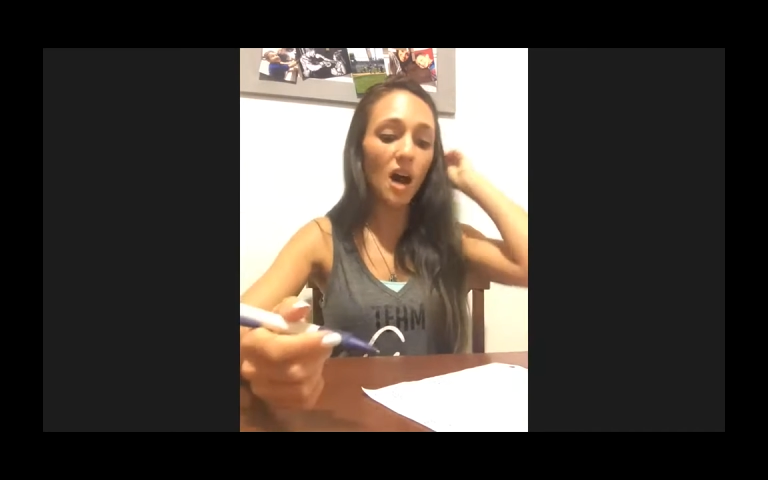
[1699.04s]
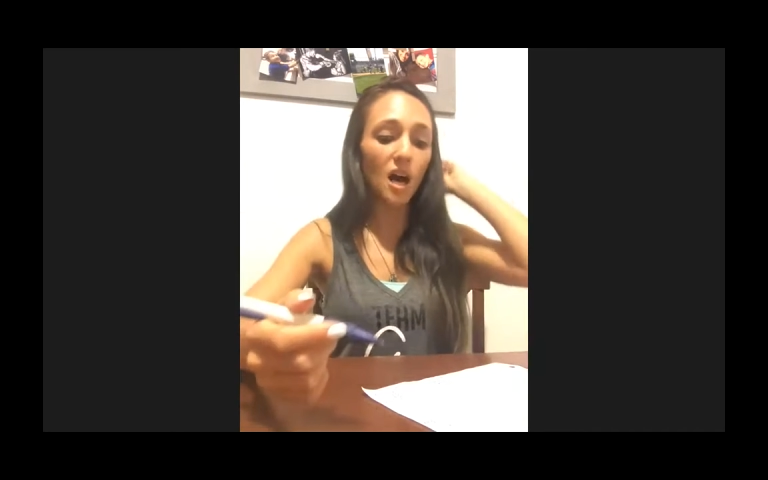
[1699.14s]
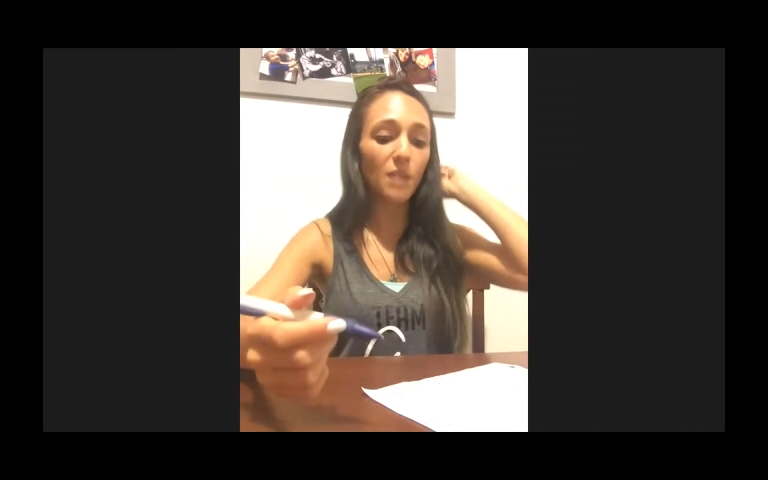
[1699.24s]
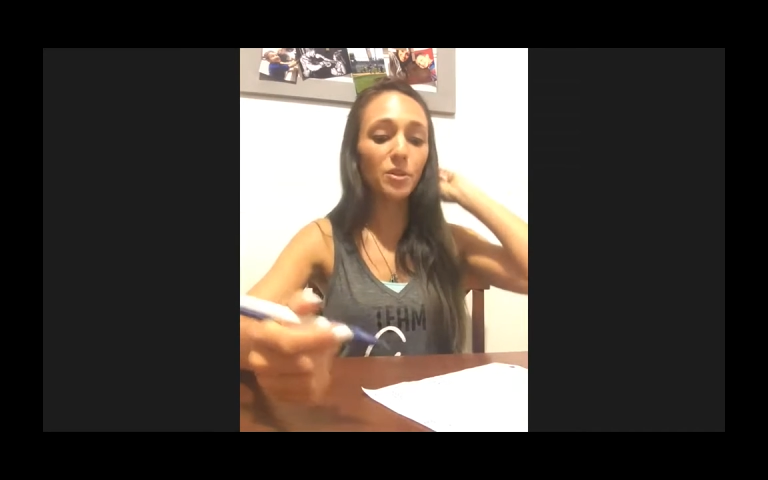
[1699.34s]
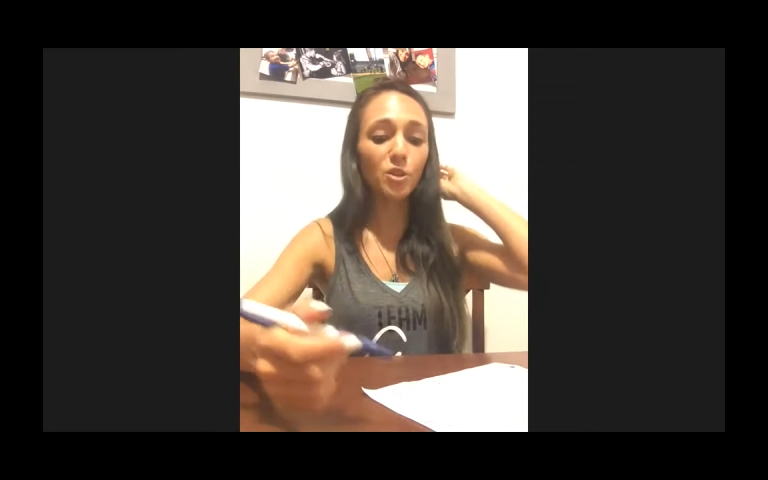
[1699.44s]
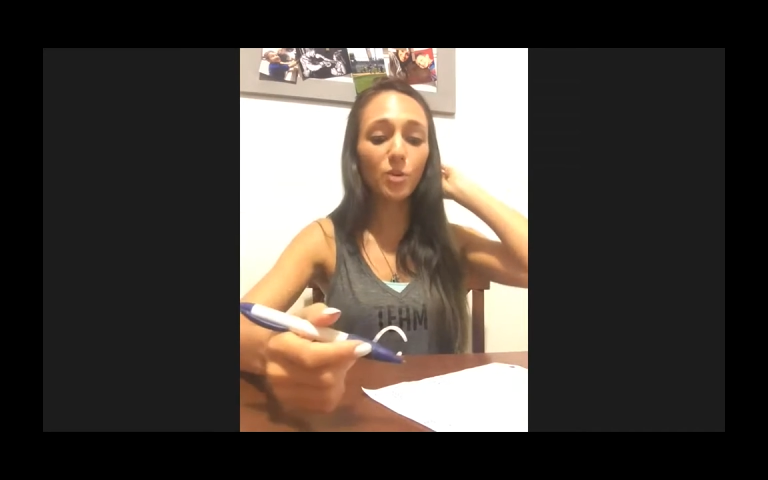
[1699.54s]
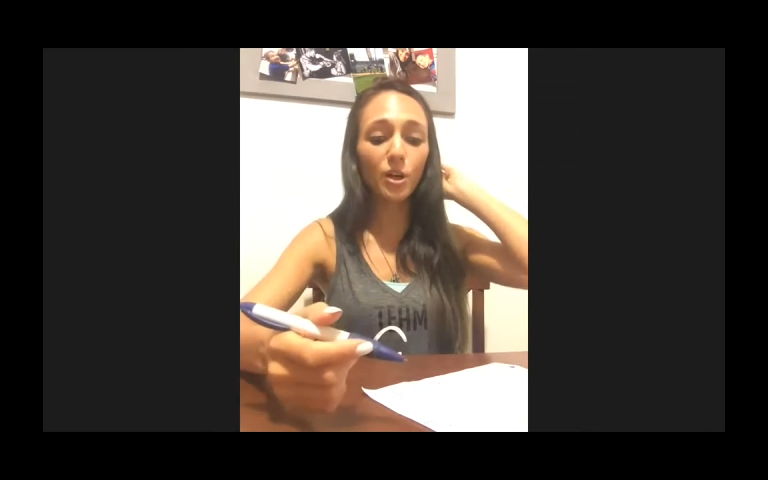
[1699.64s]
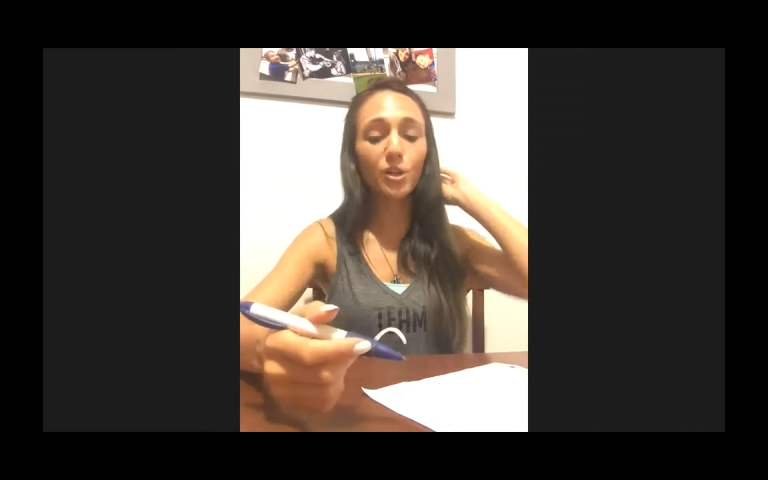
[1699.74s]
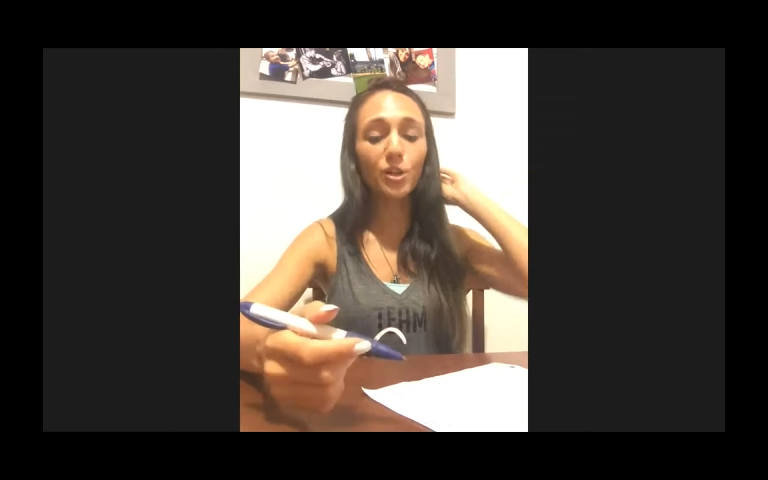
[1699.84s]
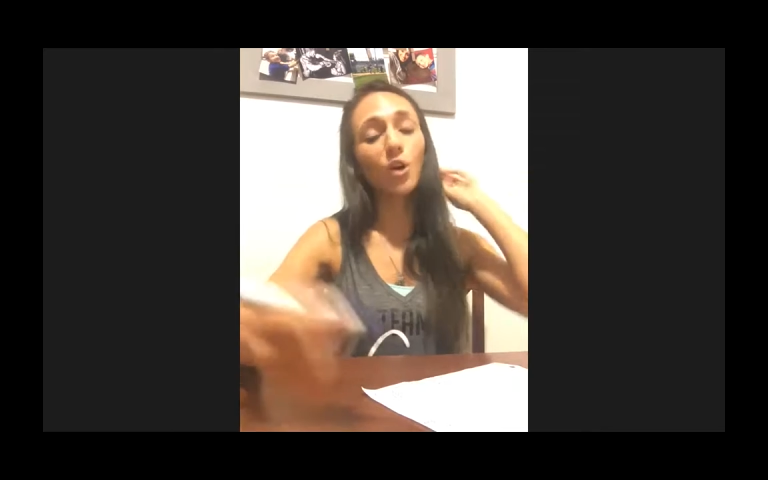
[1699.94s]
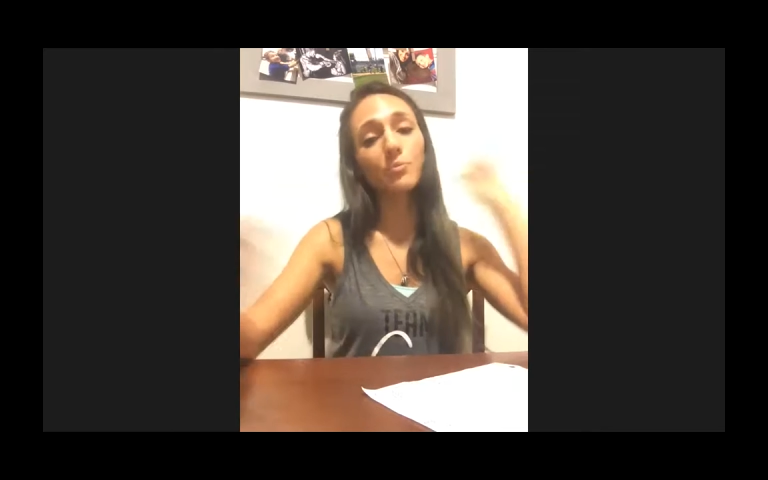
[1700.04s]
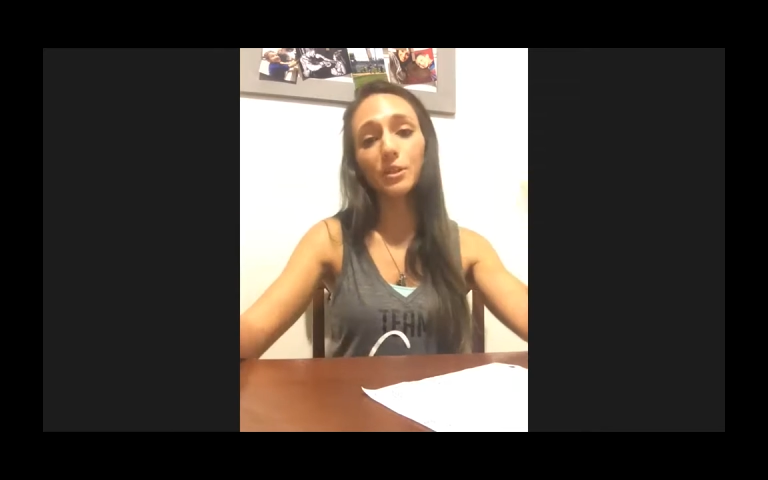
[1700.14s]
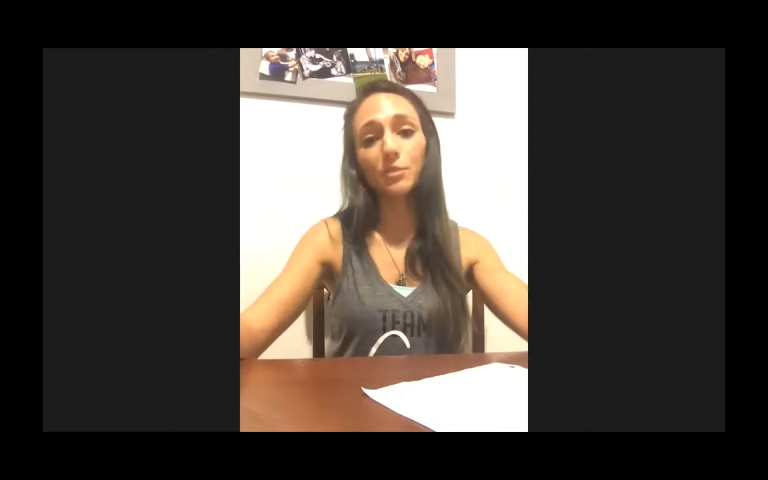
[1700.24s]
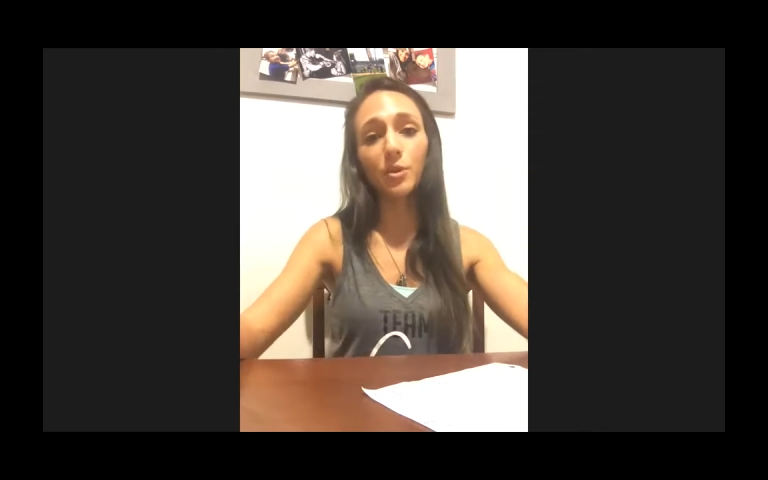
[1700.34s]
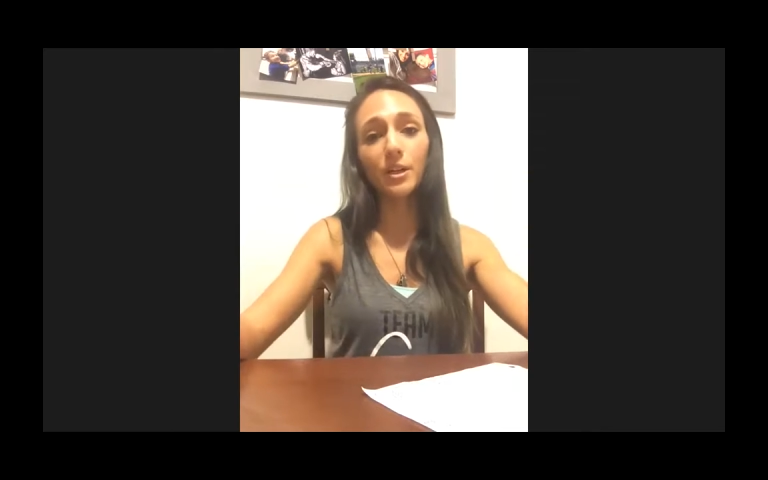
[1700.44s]
You are your own
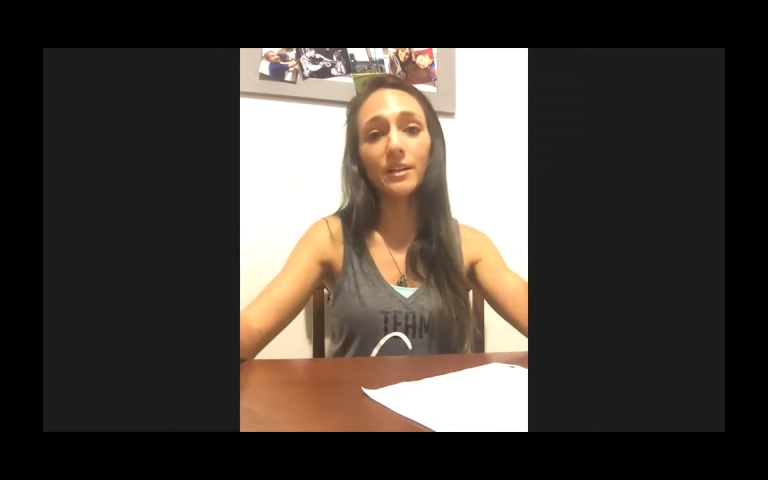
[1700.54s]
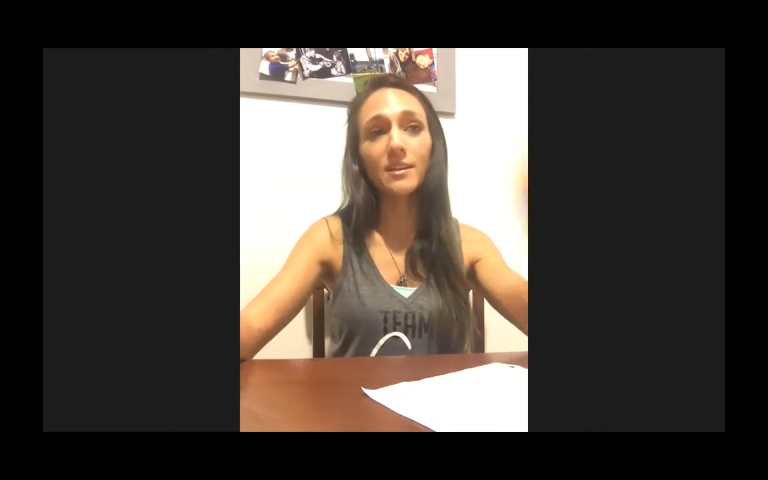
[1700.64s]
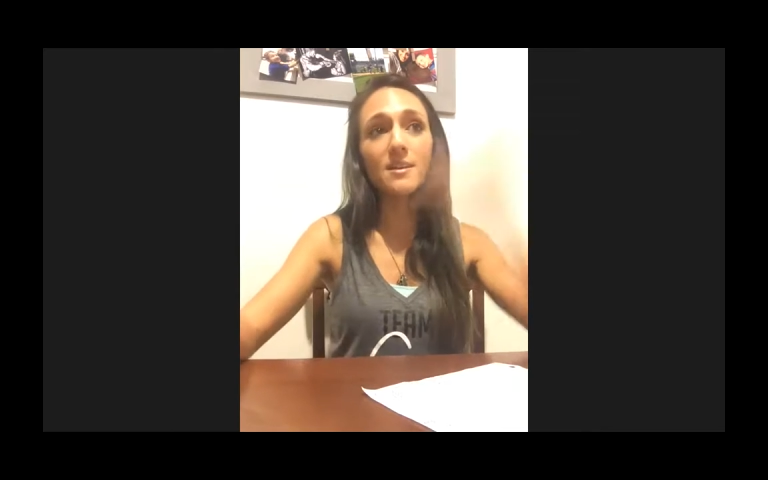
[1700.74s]
billboard,